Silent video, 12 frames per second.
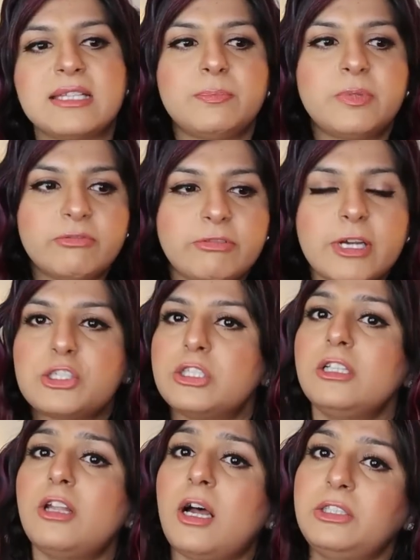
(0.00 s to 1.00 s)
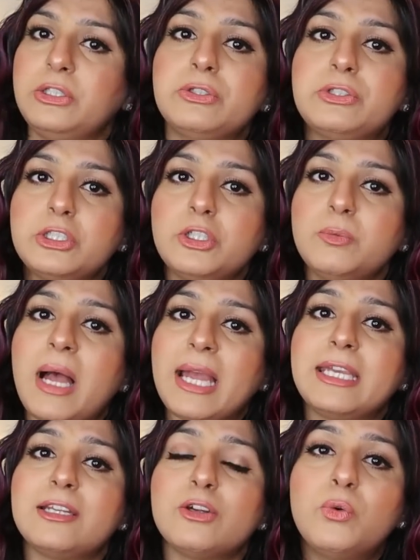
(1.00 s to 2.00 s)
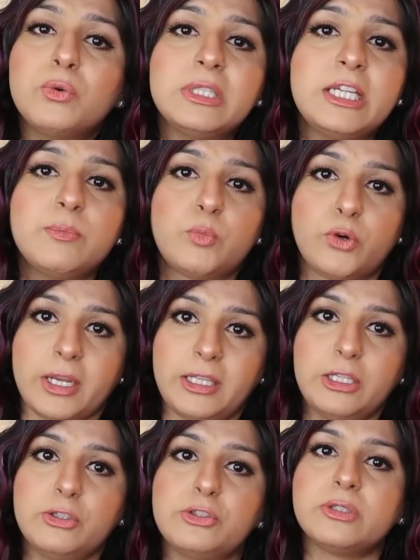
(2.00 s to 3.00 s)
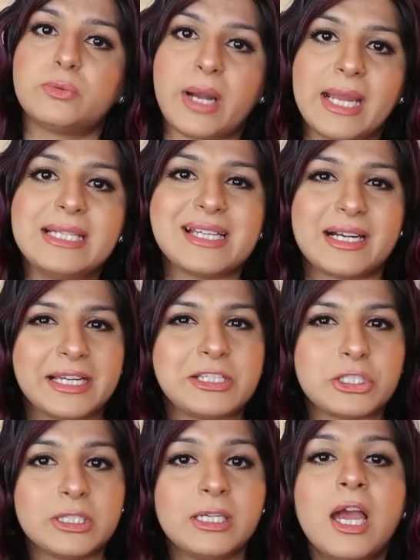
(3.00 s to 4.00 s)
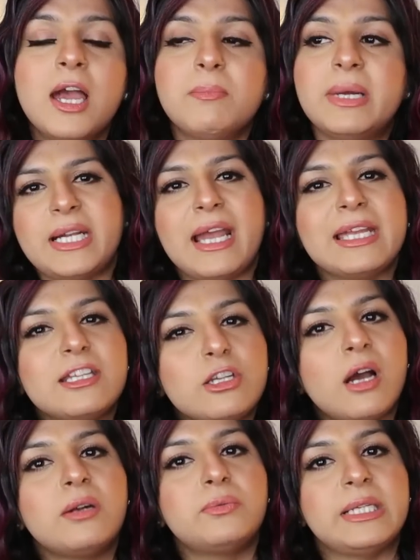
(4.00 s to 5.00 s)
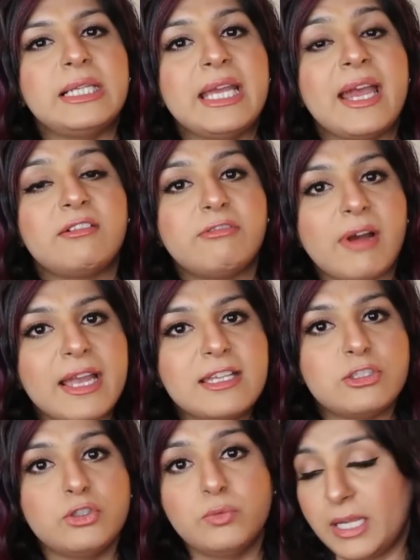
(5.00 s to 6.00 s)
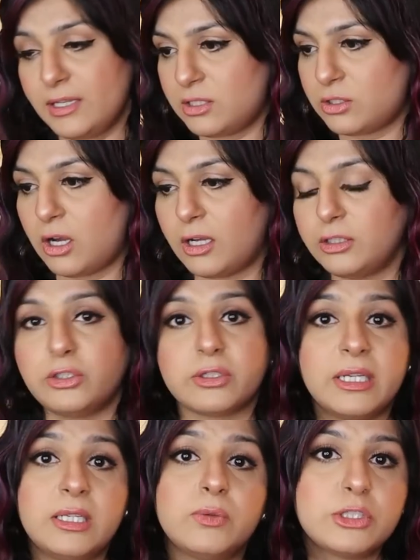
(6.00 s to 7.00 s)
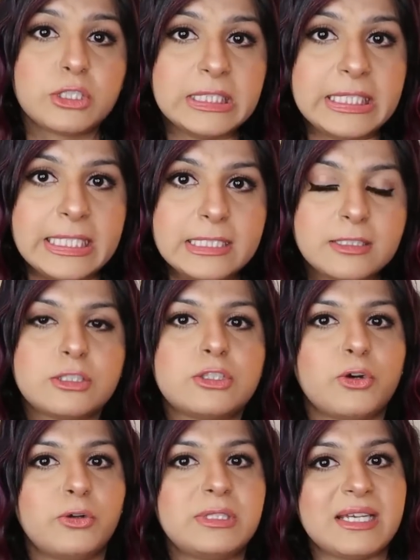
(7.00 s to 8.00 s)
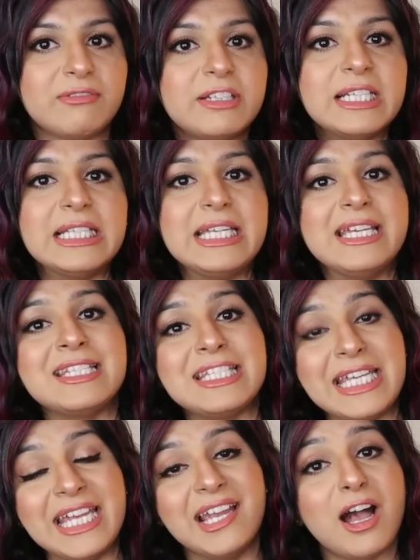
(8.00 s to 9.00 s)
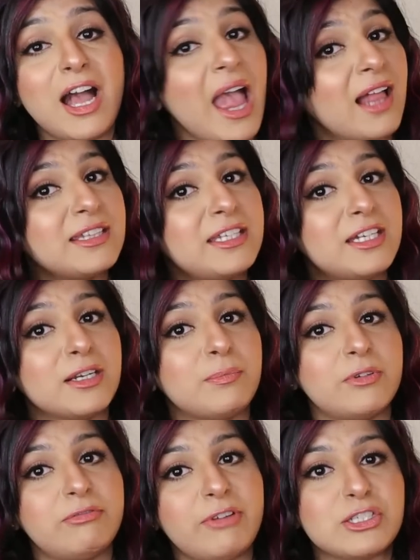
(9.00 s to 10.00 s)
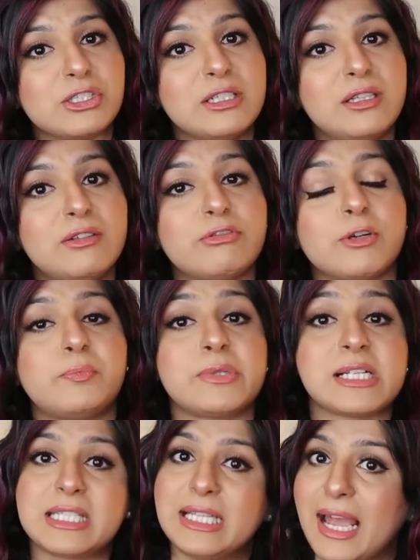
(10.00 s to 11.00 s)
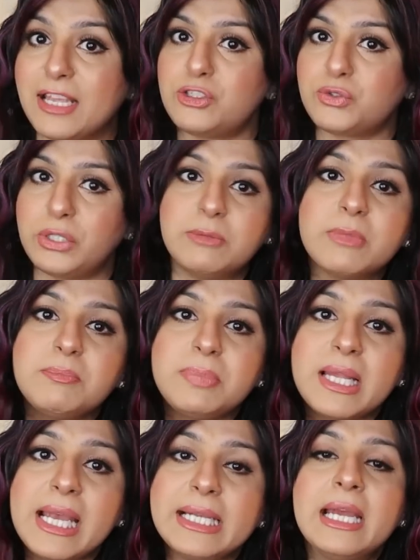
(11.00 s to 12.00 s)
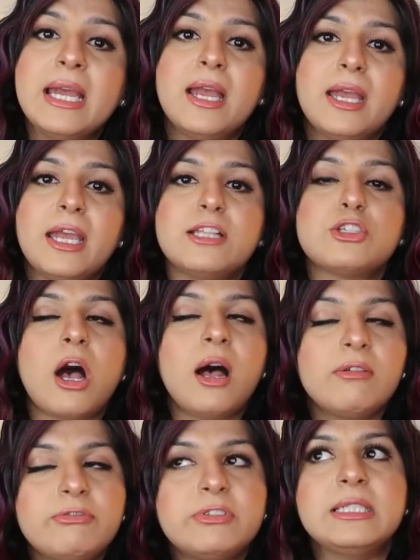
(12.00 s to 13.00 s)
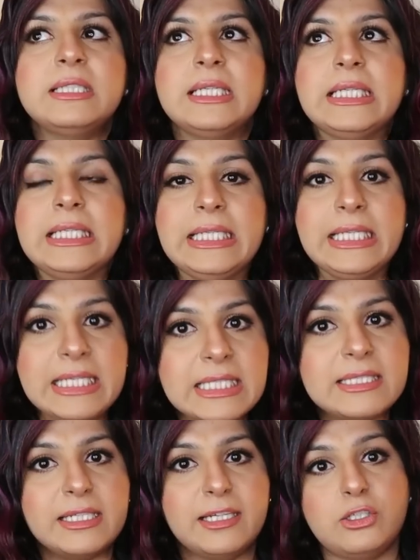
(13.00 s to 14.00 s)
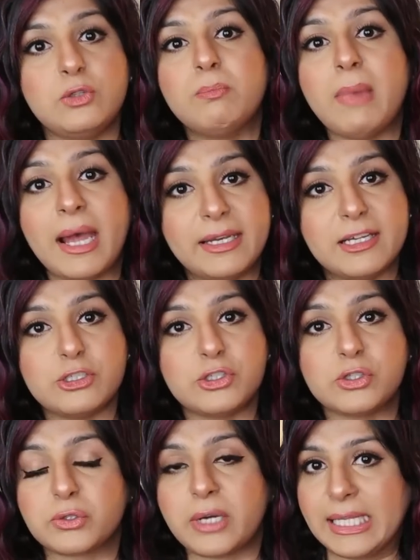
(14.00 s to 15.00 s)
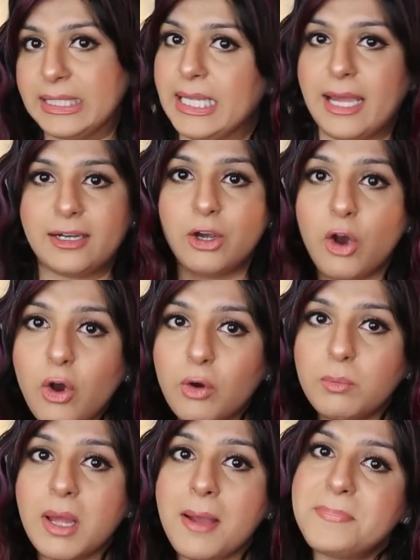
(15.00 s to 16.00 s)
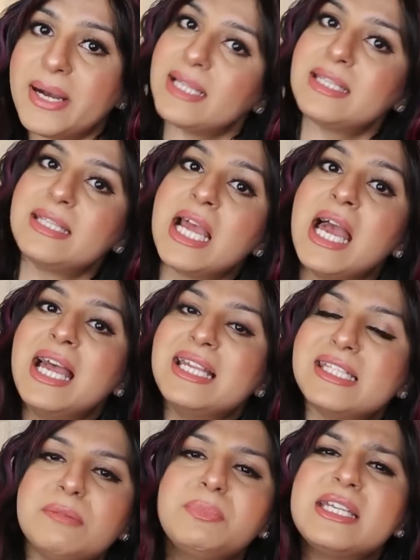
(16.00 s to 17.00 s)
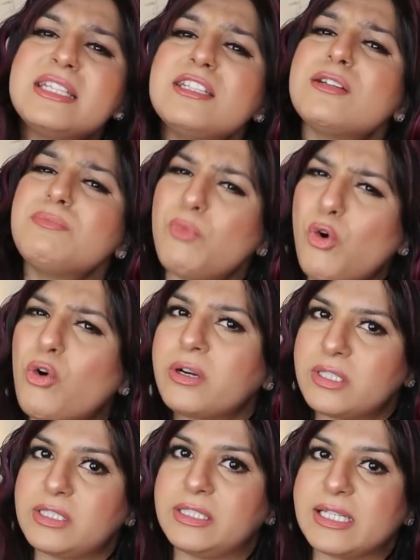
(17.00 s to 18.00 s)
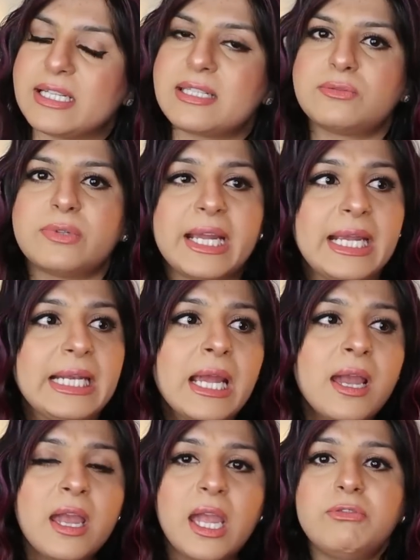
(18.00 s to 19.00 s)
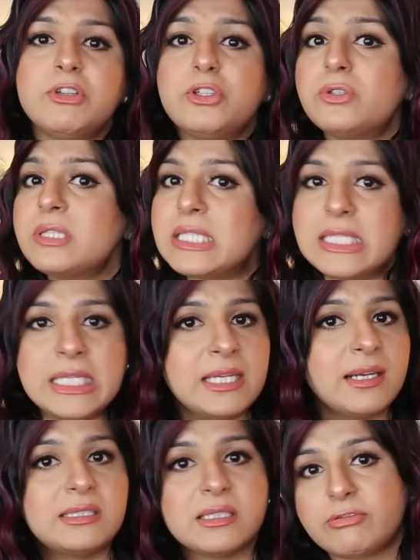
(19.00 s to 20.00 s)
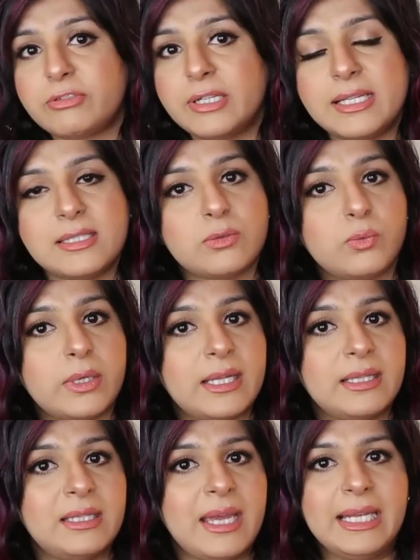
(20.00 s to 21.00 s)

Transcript: As a professional on YouTube, I can only point you to the right direction, but I cannot really advise you based on your individual needs. So definitely seek a healthcare professional for a personalized treatment plan. It's often easy to manage your acne at home, but some cases are more serious, right? If you don't see a difference with